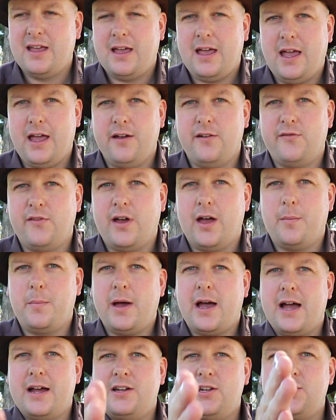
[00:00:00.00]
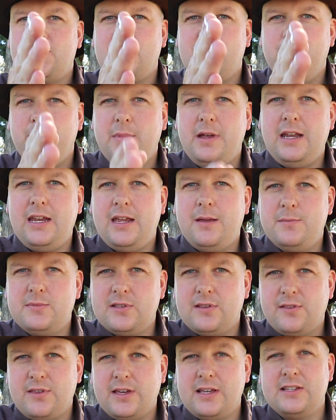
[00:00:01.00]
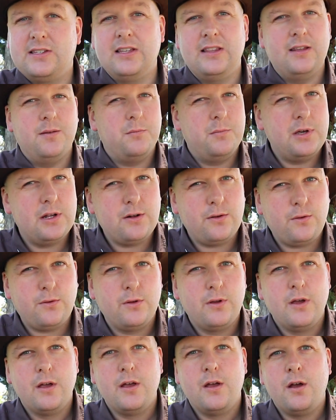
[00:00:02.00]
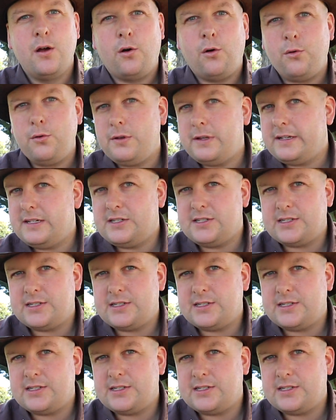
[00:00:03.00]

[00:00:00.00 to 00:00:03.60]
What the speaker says: have partition mediums and things in the middle, all these